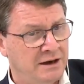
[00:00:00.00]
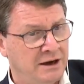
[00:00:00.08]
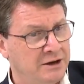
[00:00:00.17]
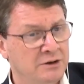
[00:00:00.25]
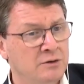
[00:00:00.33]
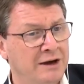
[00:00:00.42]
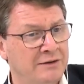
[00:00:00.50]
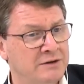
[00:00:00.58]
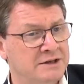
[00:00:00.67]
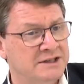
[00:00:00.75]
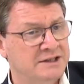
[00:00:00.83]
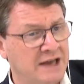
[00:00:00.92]
Are you
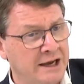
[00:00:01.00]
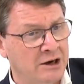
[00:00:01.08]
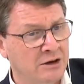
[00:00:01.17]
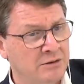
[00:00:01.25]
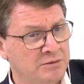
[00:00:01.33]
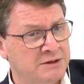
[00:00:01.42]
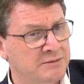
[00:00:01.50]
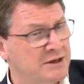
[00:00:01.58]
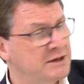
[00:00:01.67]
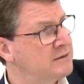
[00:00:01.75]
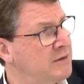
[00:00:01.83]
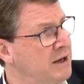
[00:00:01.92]
having to scale up to
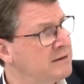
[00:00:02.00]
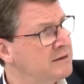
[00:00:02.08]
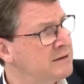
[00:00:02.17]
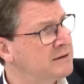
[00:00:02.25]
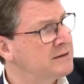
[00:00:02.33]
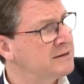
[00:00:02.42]
meet demand?